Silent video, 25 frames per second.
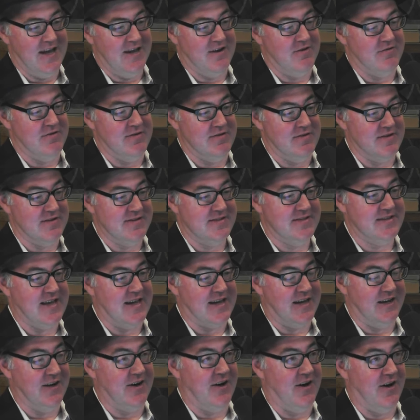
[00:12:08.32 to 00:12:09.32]
you're in the
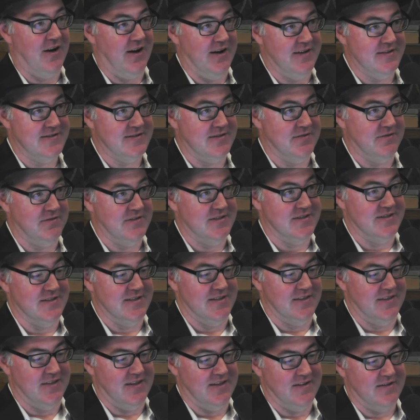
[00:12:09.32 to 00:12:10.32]
2nd highest division
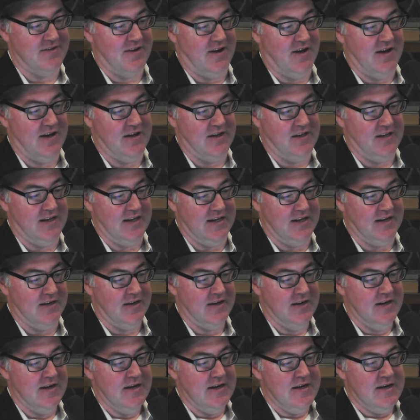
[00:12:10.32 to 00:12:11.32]
in the entire league.
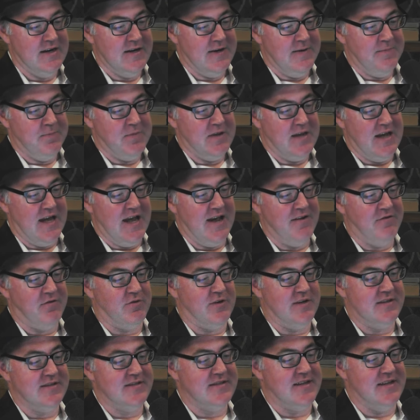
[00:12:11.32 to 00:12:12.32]

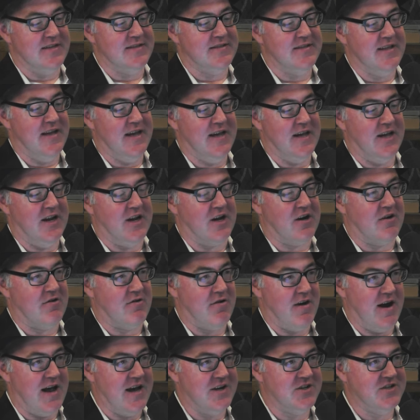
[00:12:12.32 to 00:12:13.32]
Everyone says they're going to
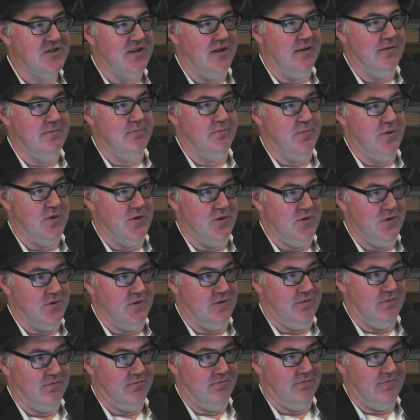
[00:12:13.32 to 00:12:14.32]
crash and
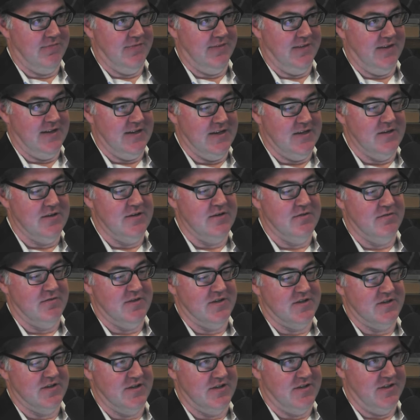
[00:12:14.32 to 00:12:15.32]
burn in
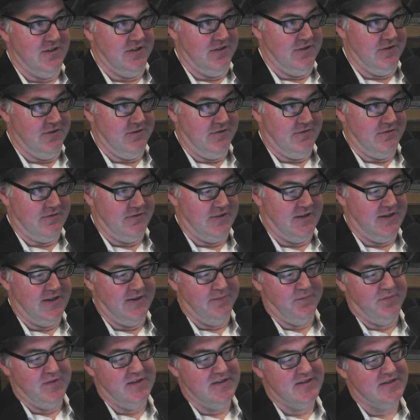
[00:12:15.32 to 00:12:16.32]
Division 2. Right,
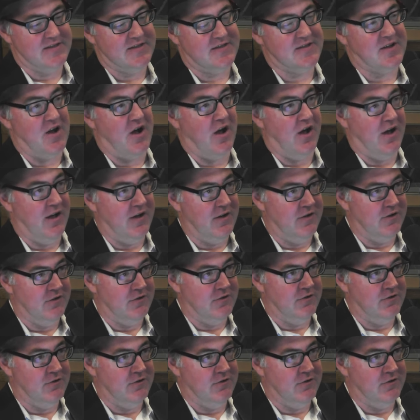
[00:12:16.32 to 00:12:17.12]
this style out